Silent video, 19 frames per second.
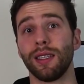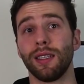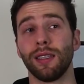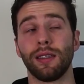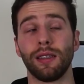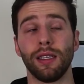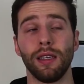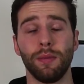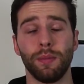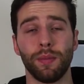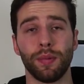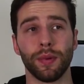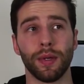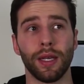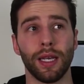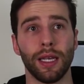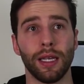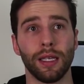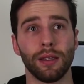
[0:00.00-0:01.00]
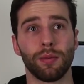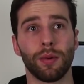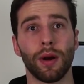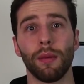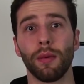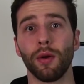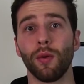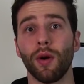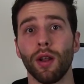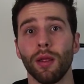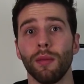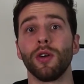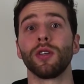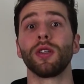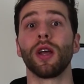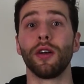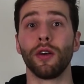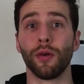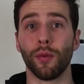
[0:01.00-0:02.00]
Sleep is probably one of the
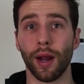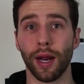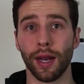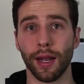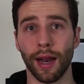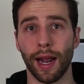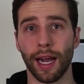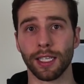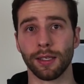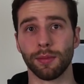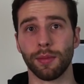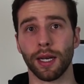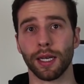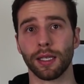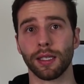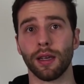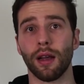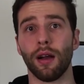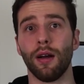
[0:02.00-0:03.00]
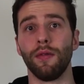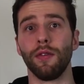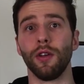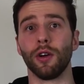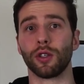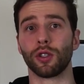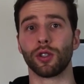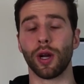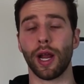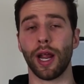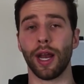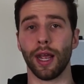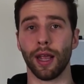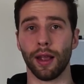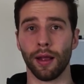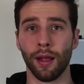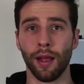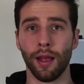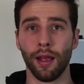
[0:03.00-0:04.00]
most underrated aspects of your training.